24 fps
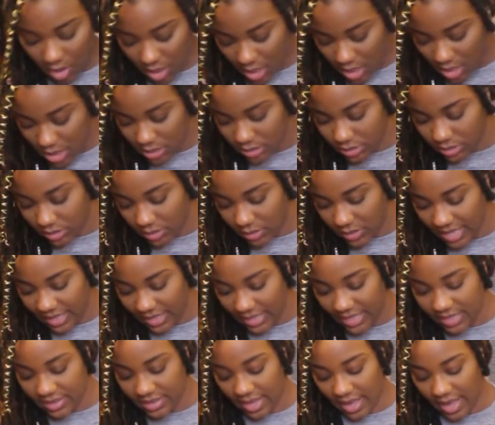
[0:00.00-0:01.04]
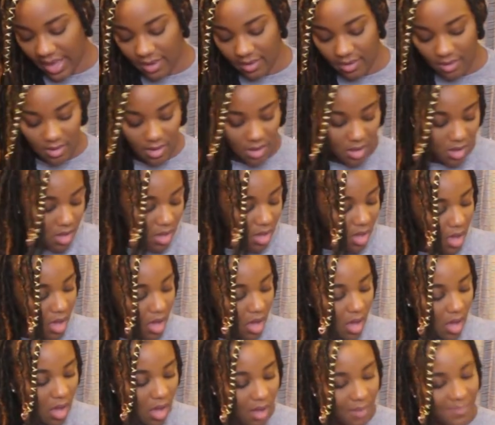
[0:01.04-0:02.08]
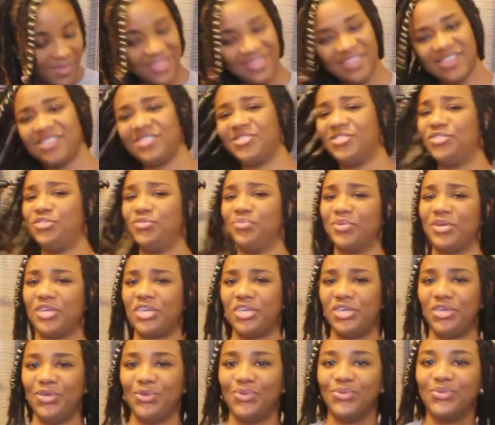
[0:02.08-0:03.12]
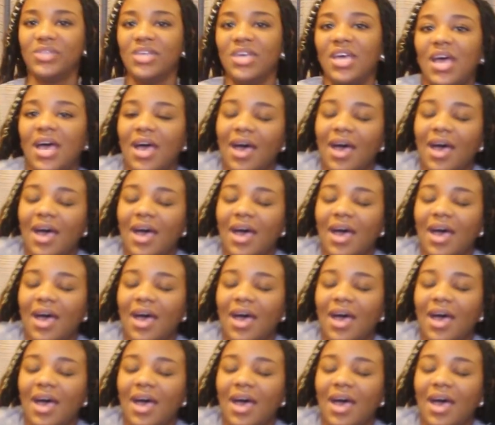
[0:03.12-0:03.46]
All right, so I like that. I think it's super cute.